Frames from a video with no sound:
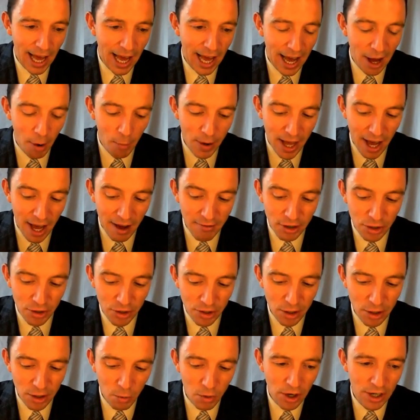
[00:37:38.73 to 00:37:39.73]
And we have
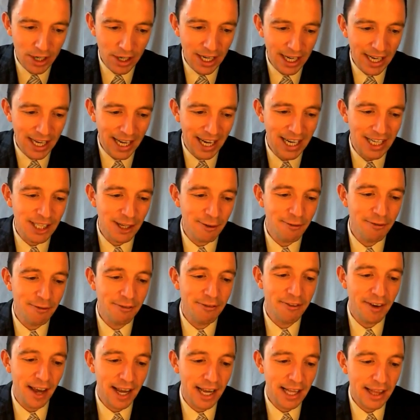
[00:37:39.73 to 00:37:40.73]
another word in English,
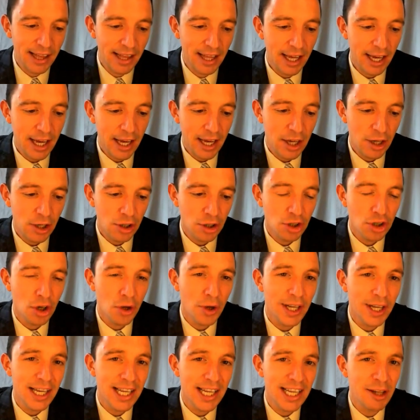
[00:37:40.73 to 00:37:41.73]
faith. So
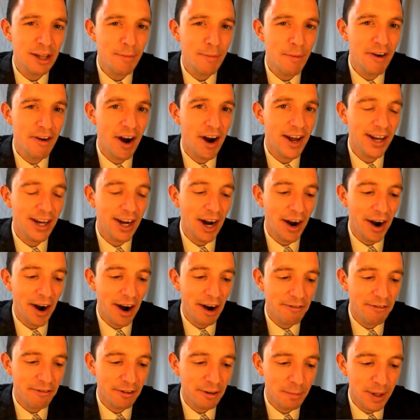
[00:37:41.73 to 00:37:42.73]
you need to be very
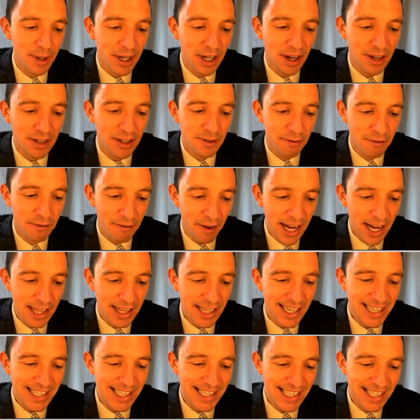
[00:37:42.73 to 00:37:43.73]
careful because
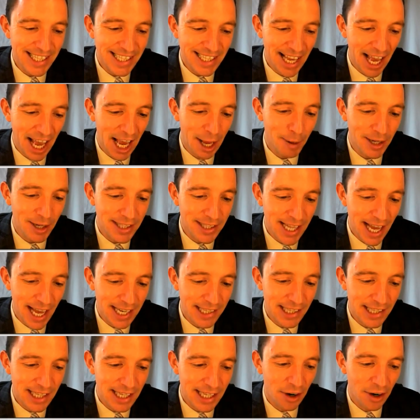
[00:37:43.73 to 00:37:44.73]
faith is the same as
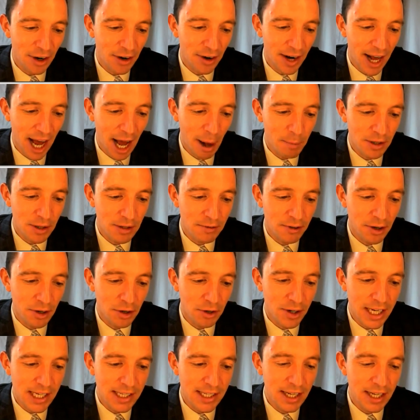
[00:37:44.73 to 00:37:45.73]
destiny or happens for a
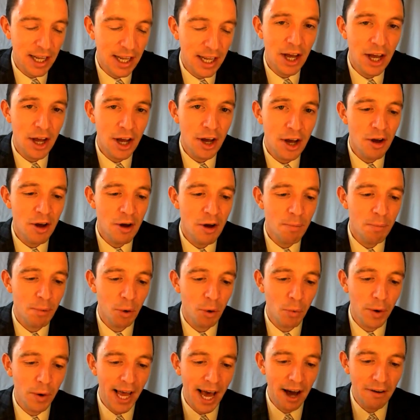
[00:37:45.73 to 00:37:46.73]
reason. But
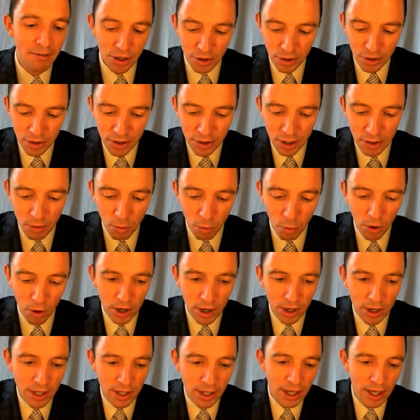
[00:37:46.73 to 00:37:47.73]
we have another
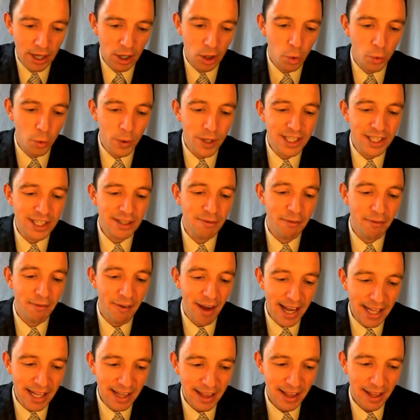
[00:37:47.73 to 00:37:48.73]
word which is
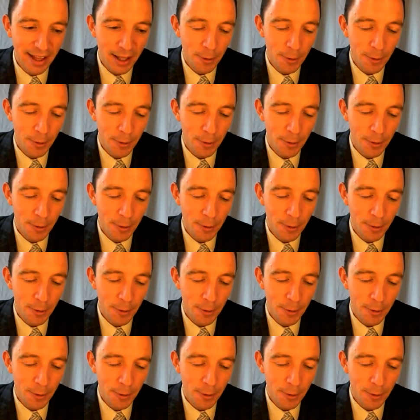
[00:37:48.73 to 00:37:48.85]
faith.